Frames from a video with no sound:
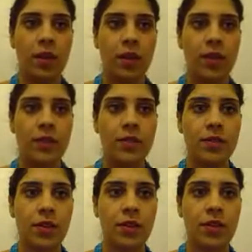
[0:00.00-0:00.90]
Let's
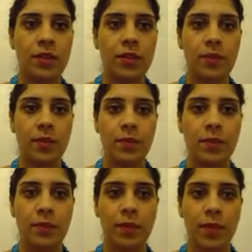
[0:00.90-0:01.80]
start
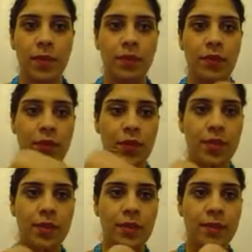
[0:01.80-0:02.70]
by the
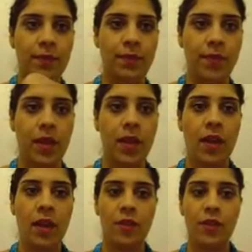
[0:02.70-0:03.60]
first
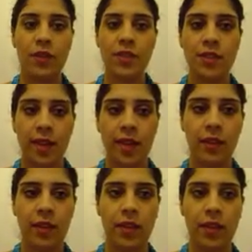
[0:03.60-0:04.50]

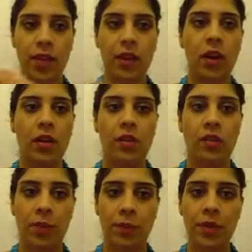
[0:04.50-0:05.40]
thing. Here are the
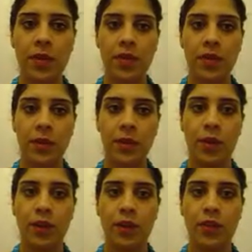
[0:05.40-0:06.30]
topics we
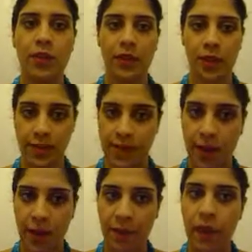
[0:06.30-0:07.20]
covered in the
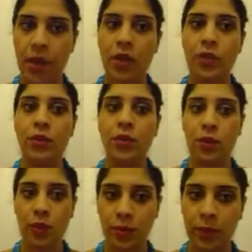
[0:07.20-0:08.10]
exam. Unit
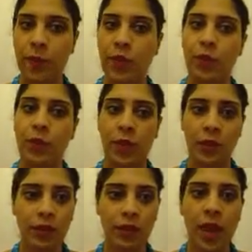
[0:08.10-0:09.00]
1, Part
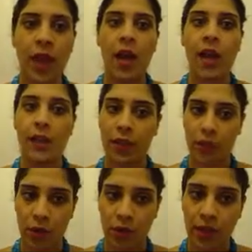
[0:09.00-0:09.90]
1, Healthy
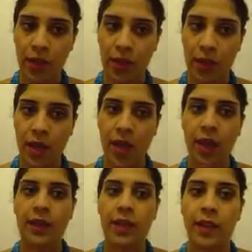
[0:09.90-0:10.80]
Growing.
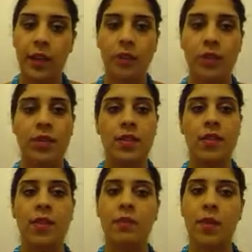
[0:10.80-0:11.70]
It includes
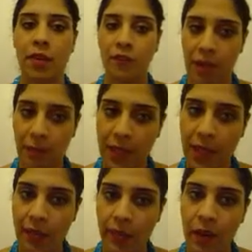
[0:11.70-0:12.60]
My Family
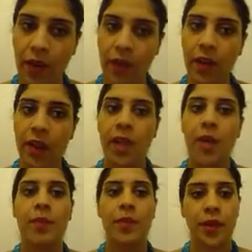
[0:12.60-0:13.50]
and I,
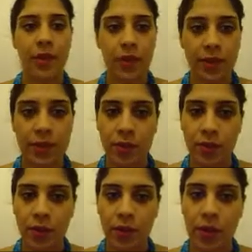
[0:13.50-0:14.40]
Bigger and
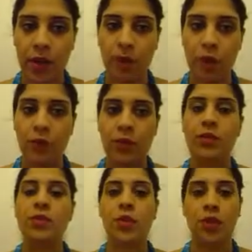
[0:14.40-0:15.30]
Stronger I Grow,
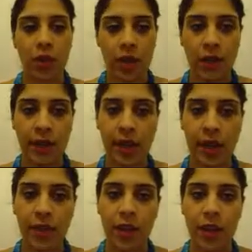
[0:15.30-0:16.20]
Stronger and
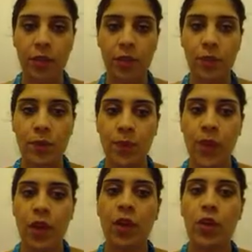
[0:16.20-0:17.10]
Healthy I Grow,
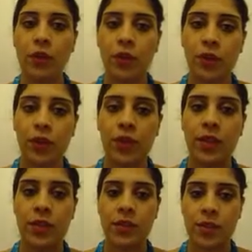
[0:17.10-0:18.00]
Good Food,
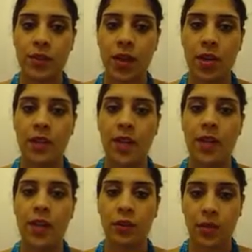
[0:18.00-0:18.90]
Exercise,
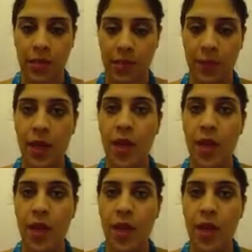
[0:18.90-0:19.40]
and Good Sleep.